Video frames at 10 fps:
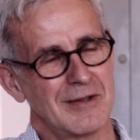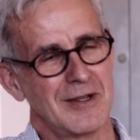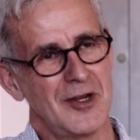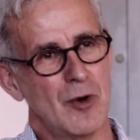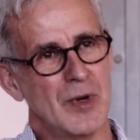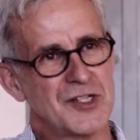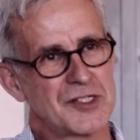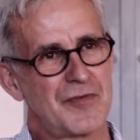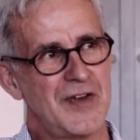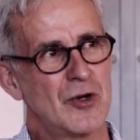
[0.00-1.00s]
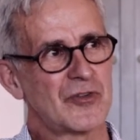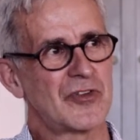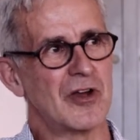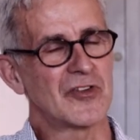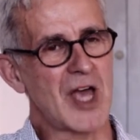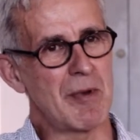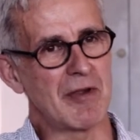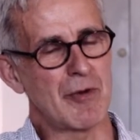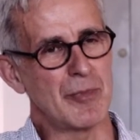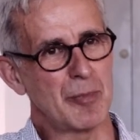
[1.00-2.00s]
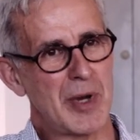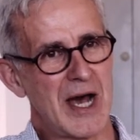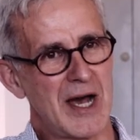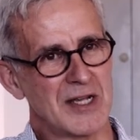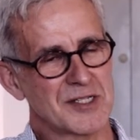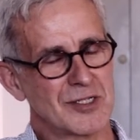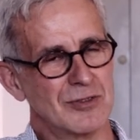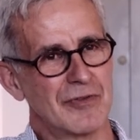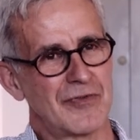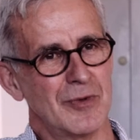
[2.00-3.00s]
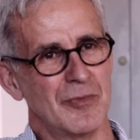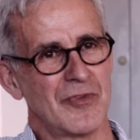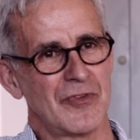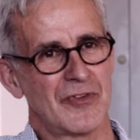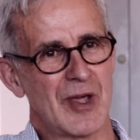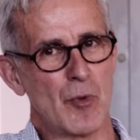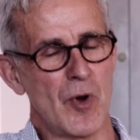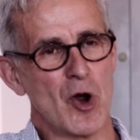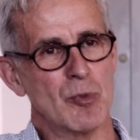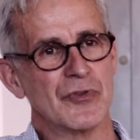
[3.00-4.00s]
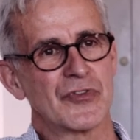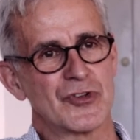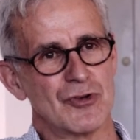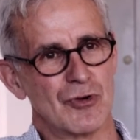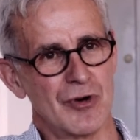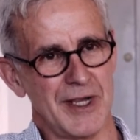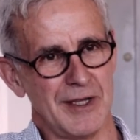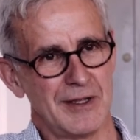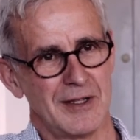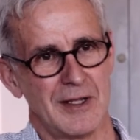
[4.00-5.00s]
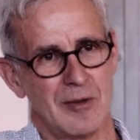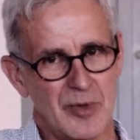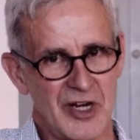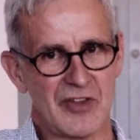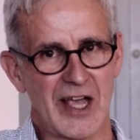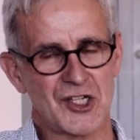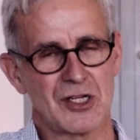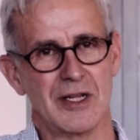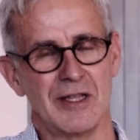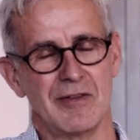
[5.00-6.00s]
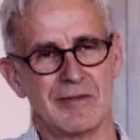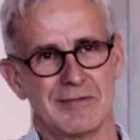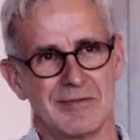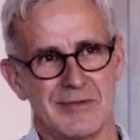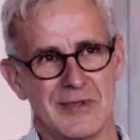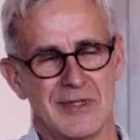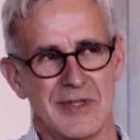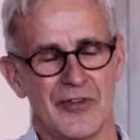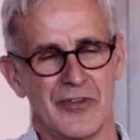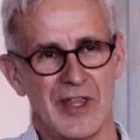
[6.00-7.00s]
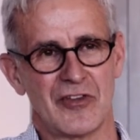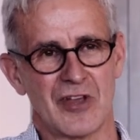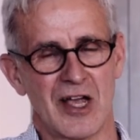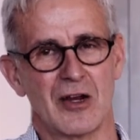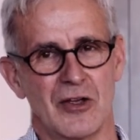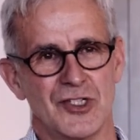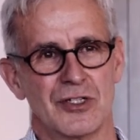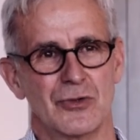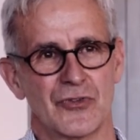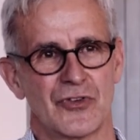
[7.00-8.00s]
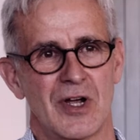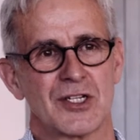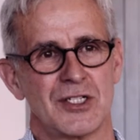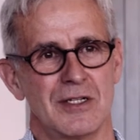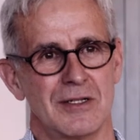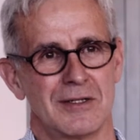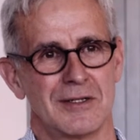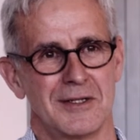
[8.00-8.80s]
you know, which feels as though it's coming from the past or from some realm of story, but is actually their psychological structure,